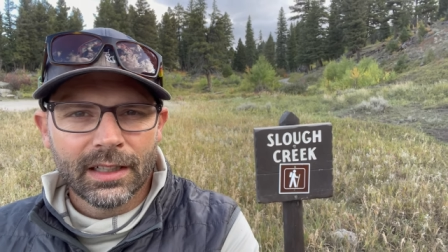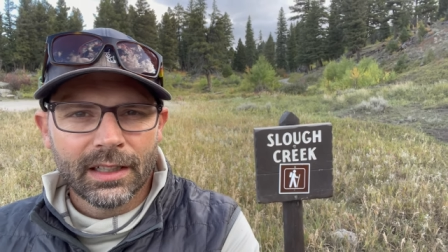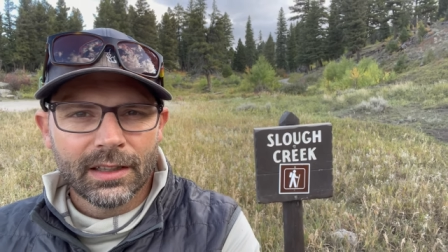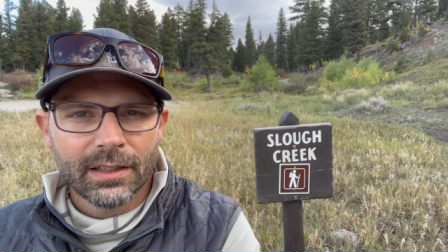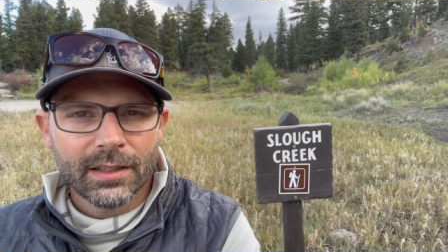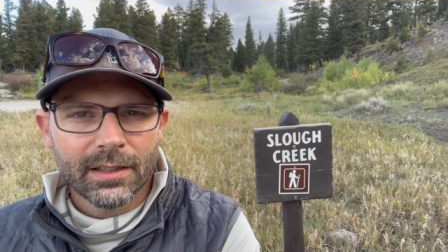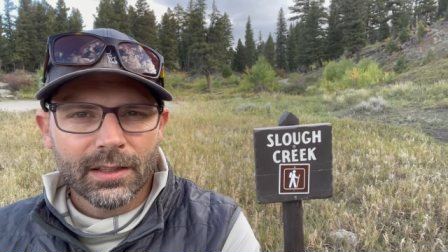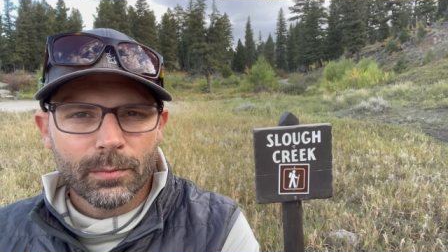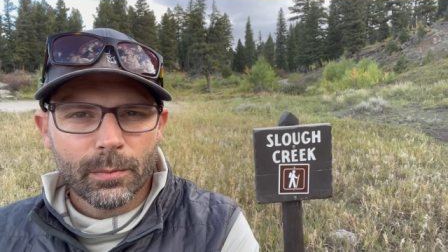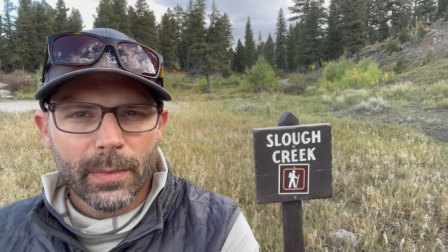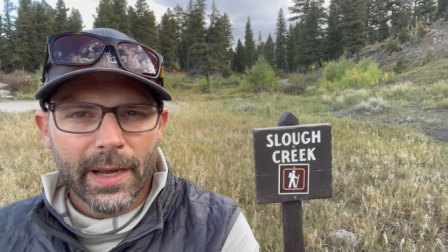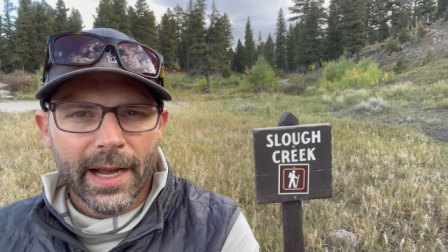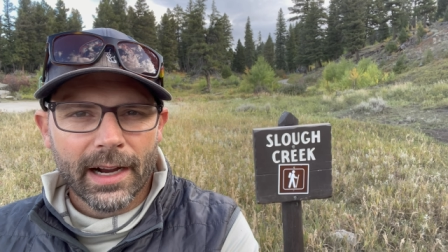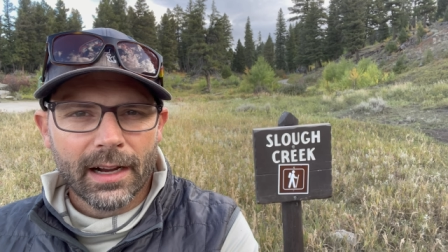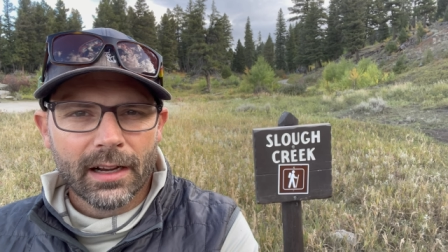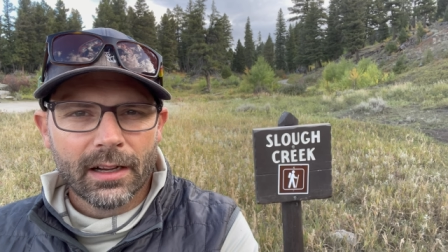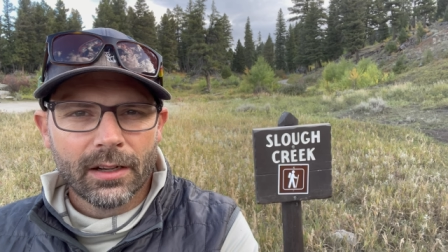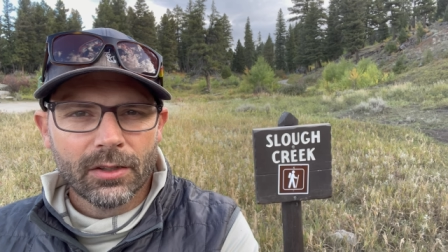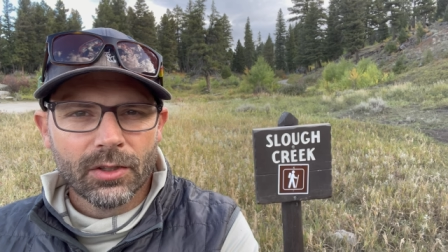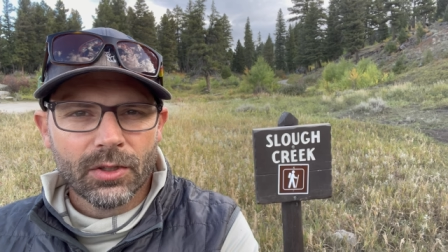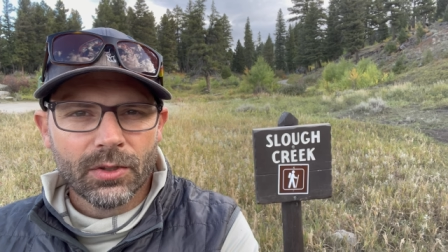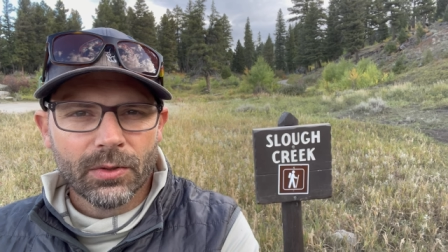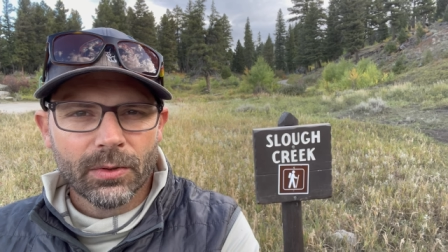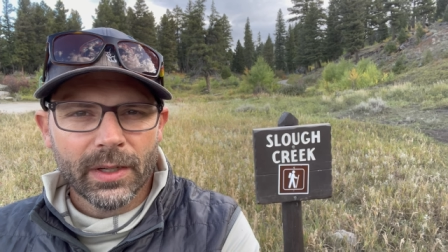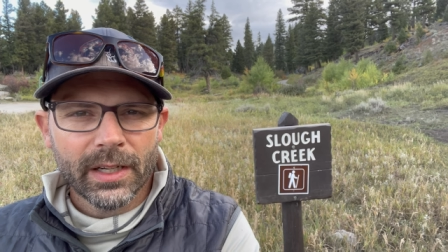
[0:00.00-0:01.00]
this
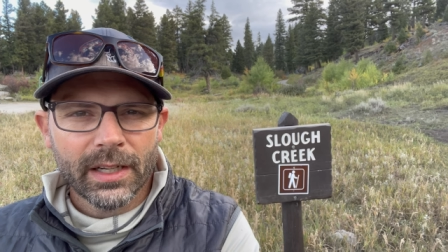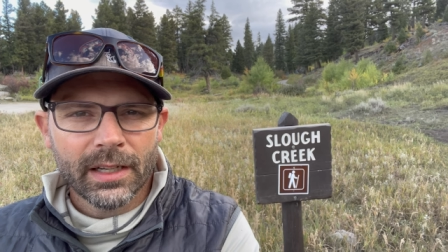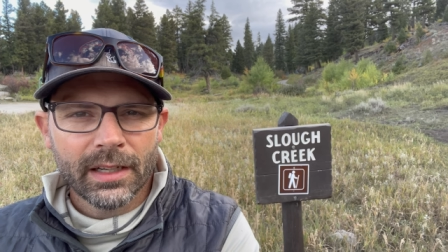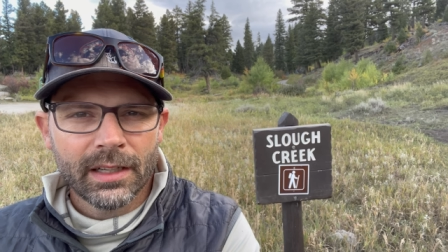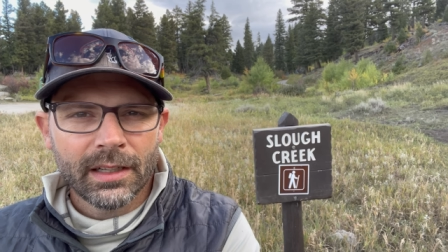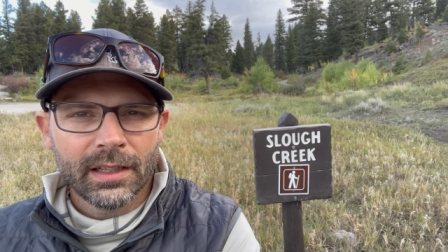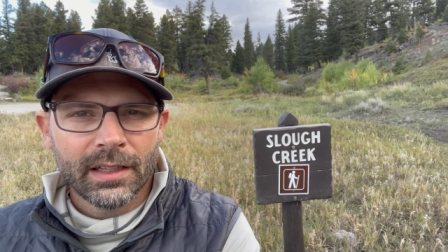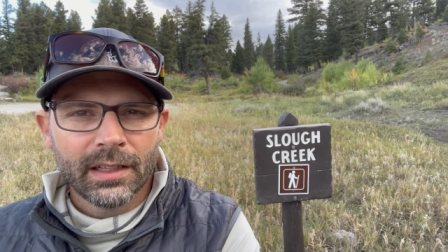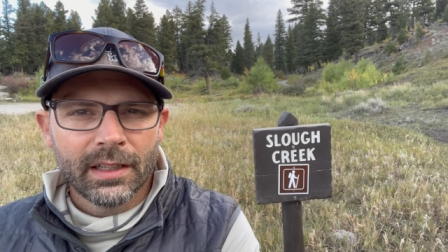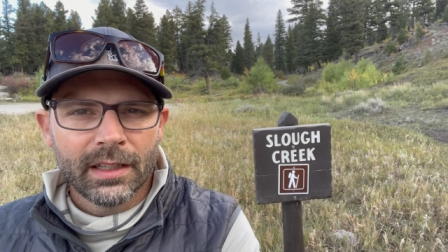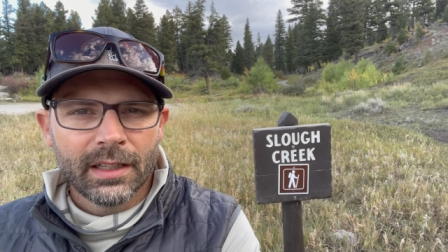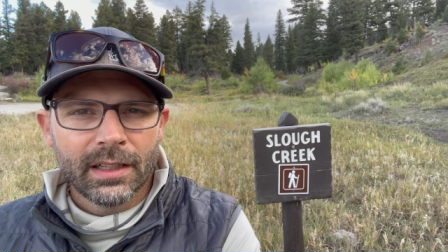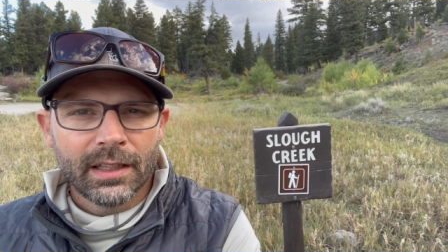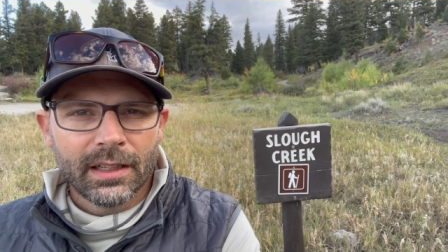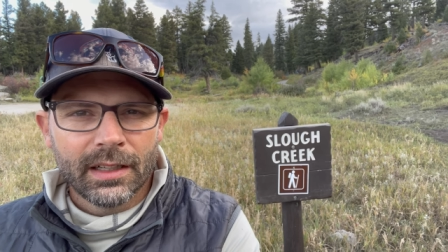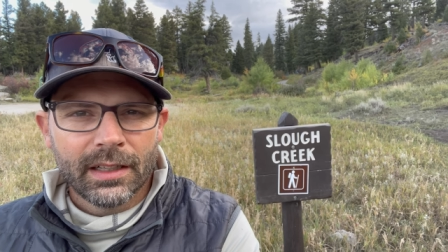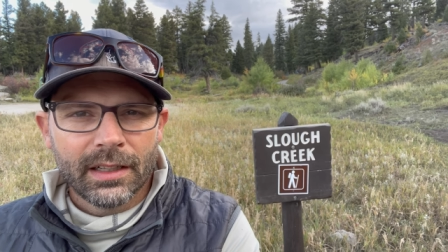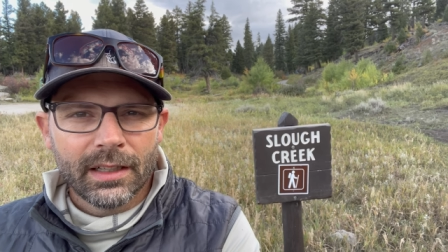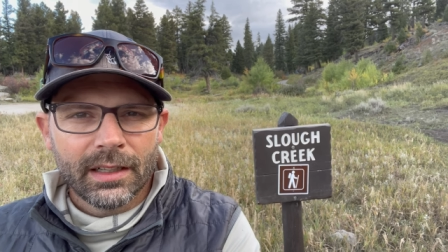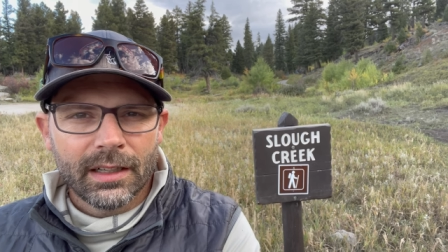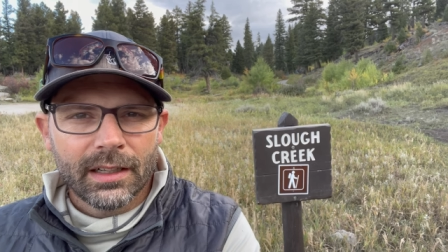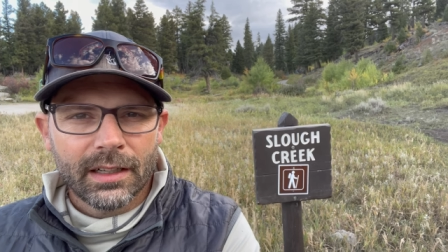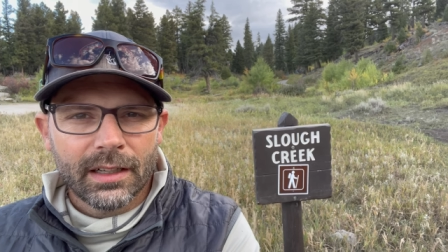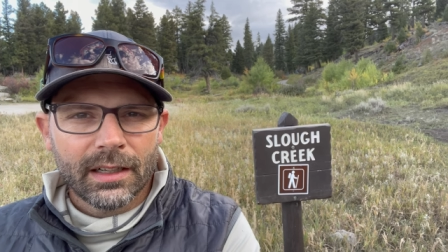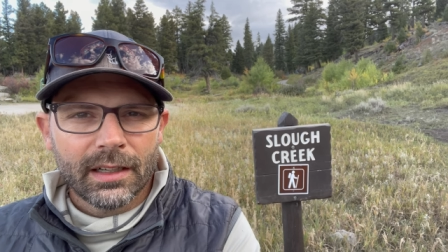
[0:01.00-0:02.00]
backcountry
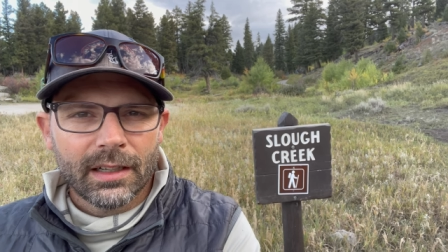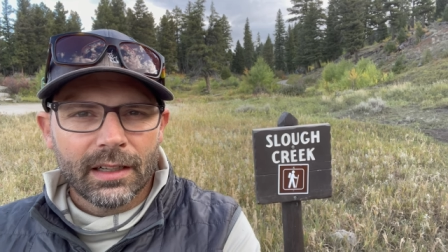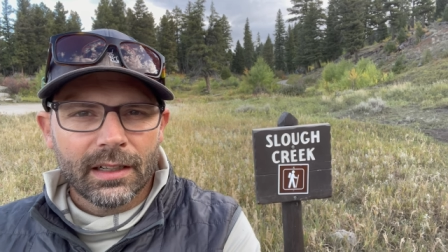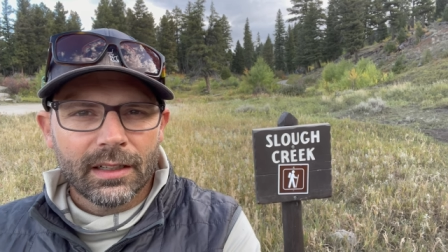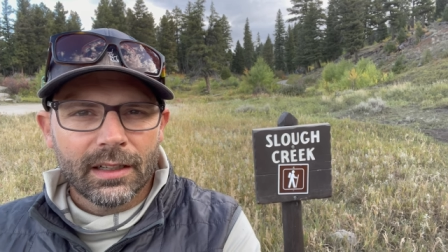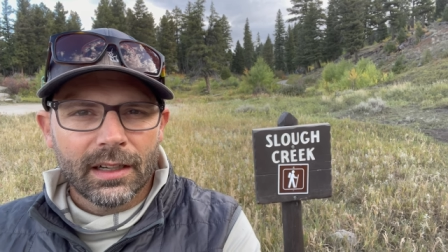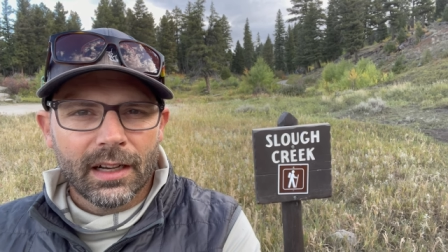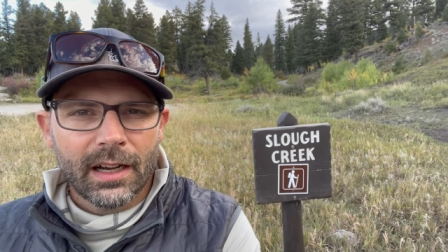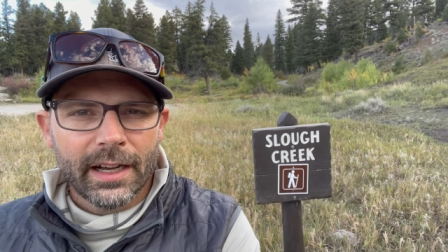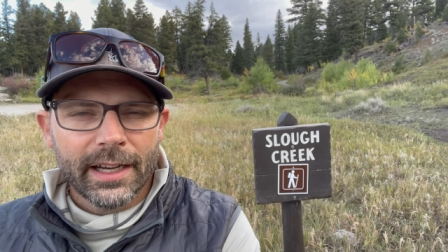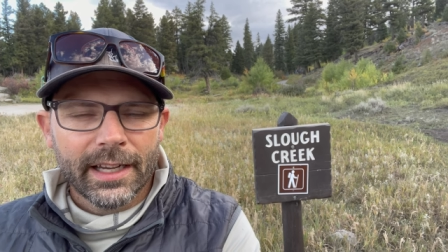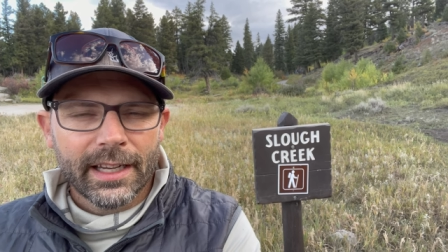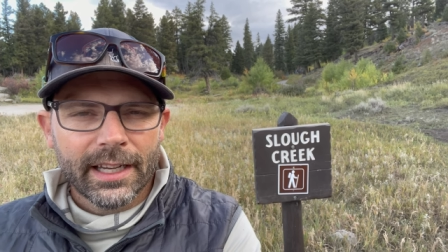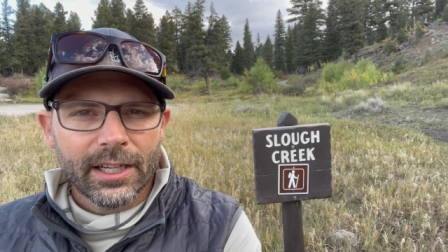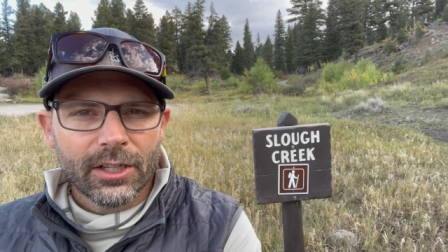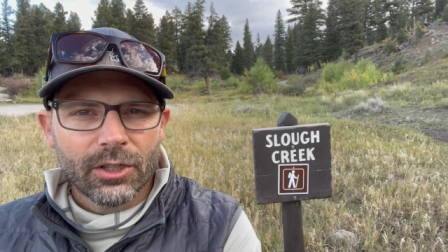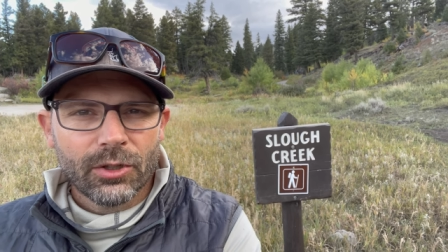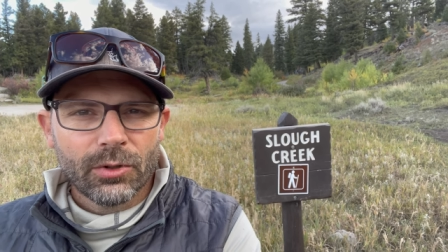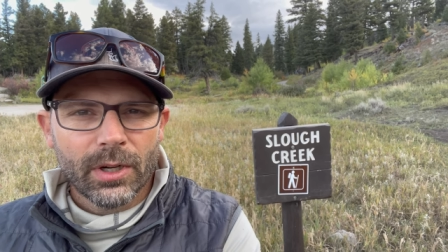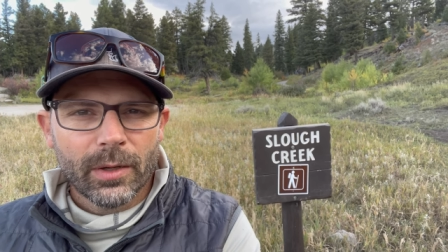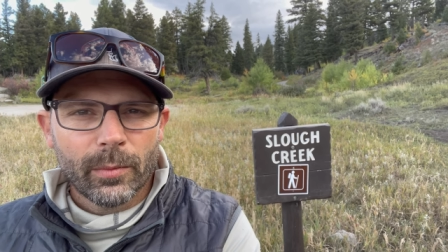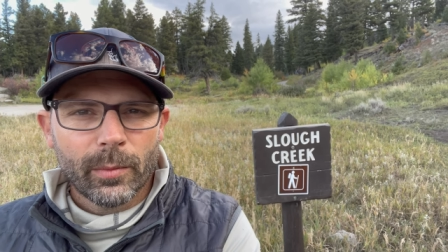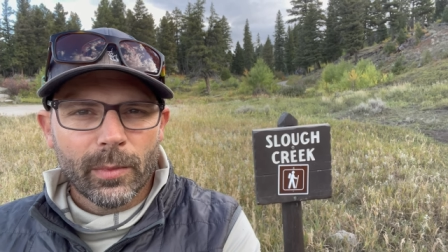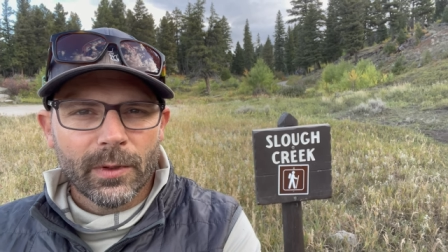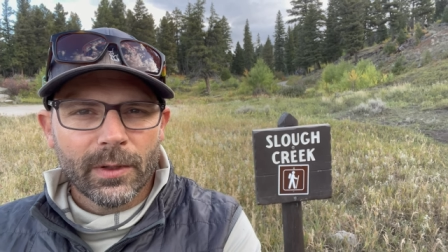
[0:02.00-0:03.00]
uh, hiking
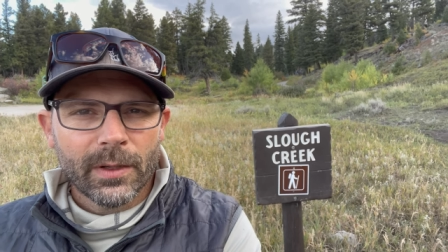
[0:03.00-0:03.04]
trip.